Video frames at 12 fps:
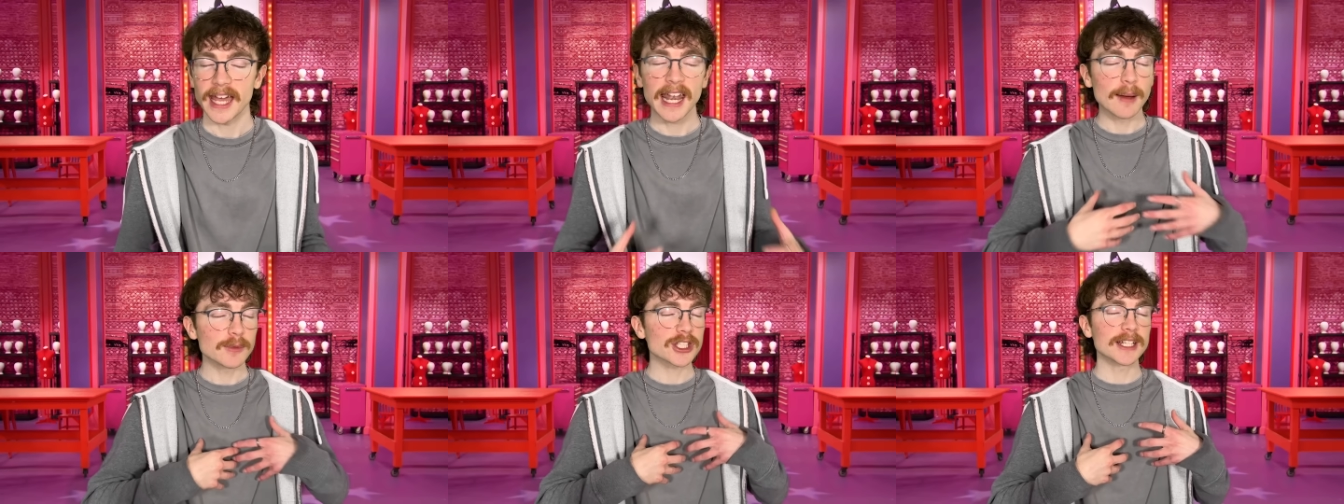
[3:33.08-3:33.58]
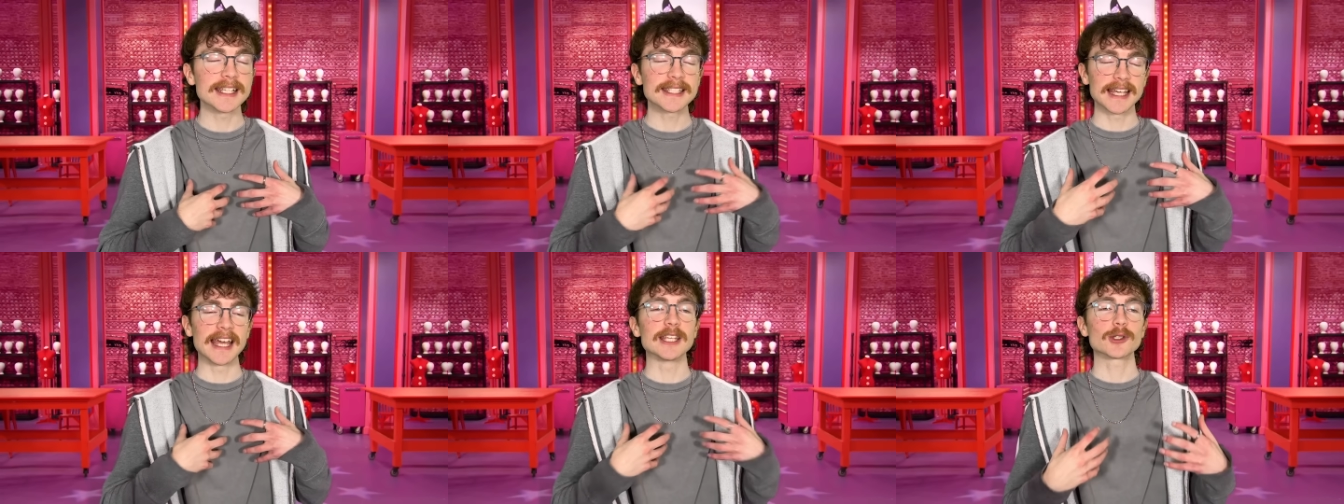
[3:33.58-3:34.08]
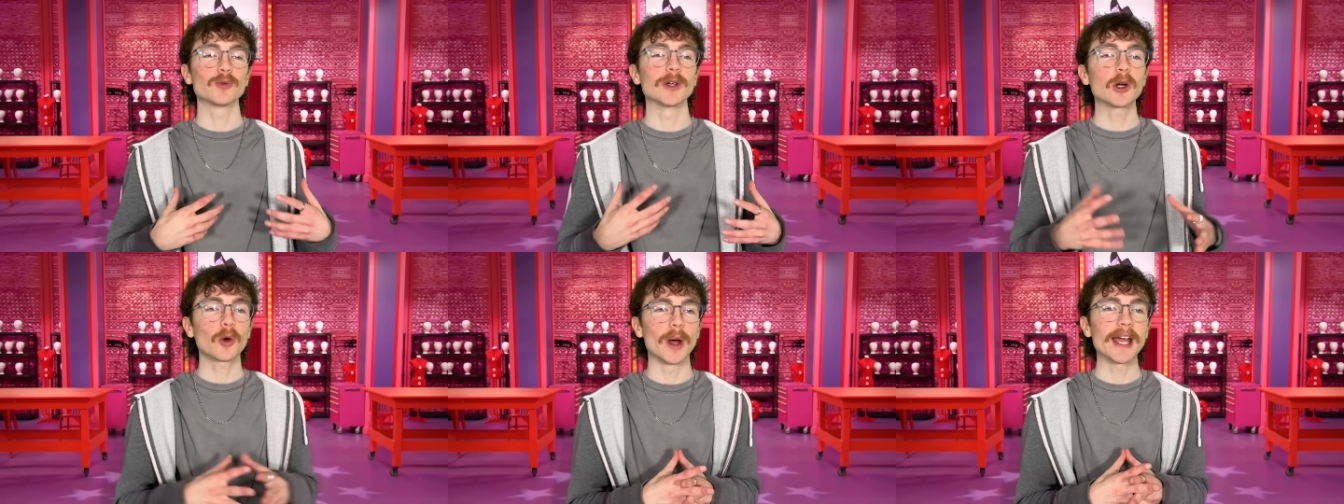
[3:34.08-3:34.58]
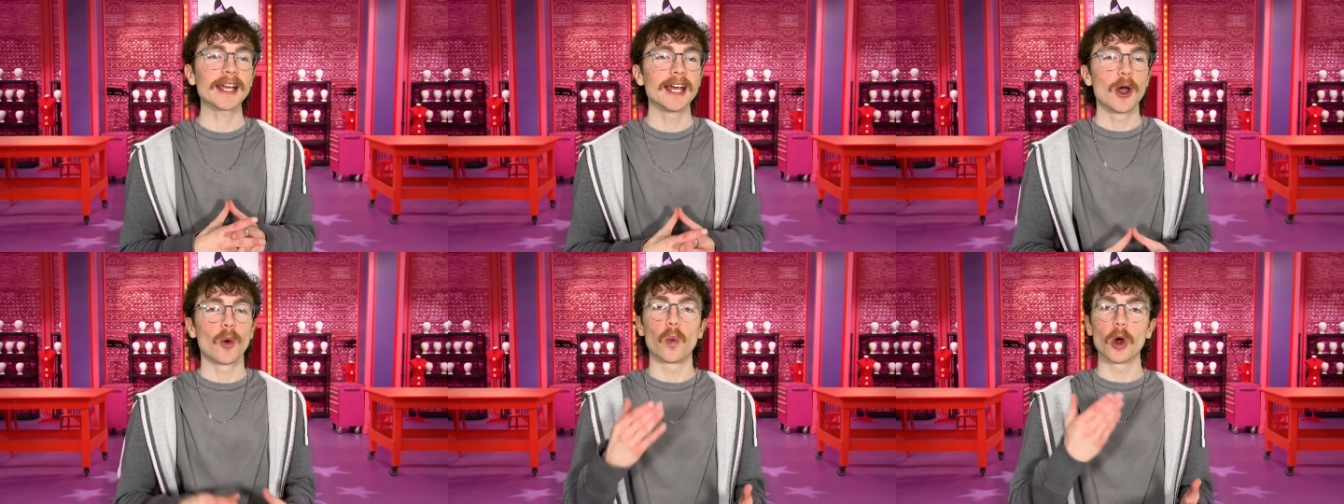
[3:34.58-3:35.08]
And I'm just gonna say this real quick,
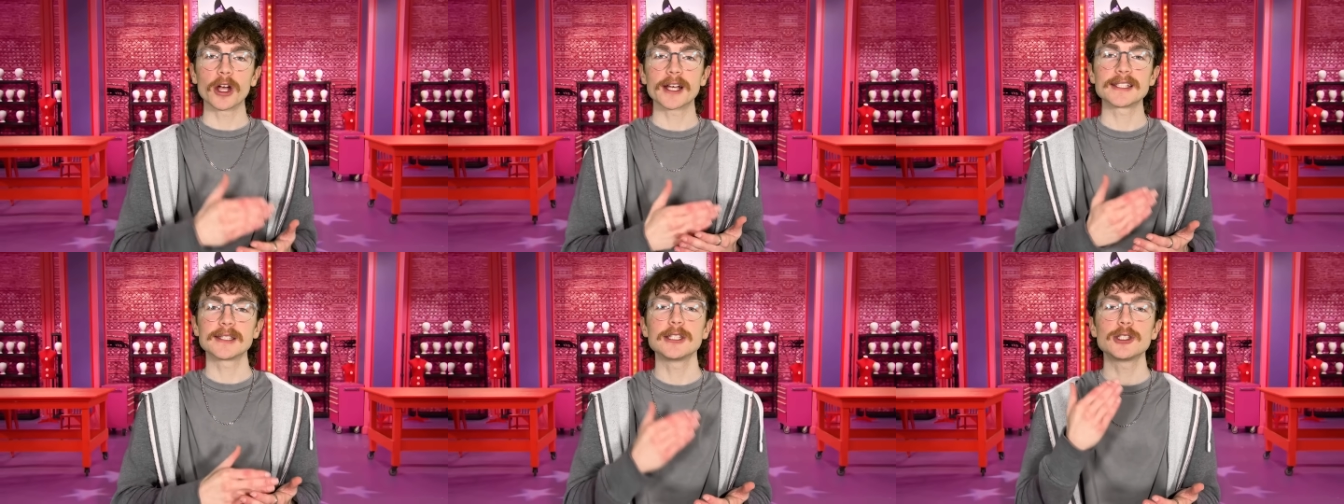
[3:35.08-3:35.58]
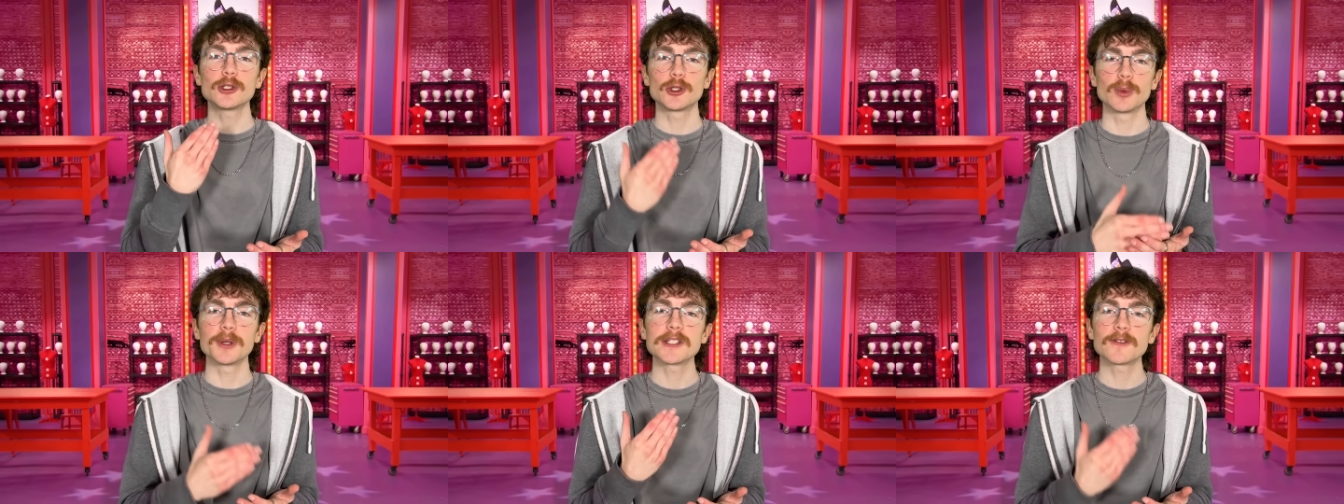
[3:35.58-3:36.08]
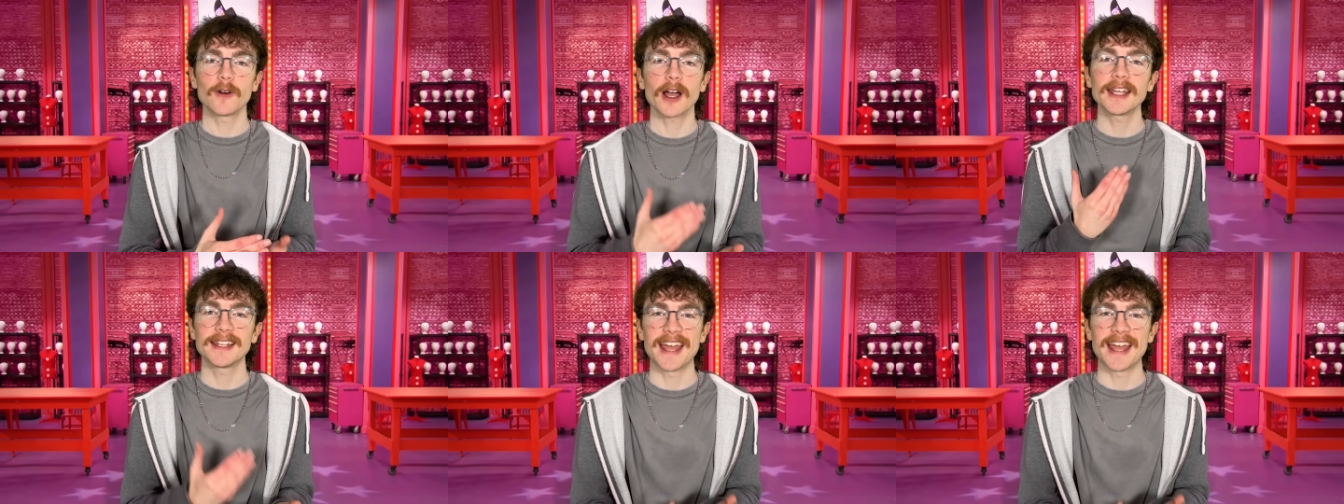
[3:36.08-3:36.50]
work is the stupidest fucking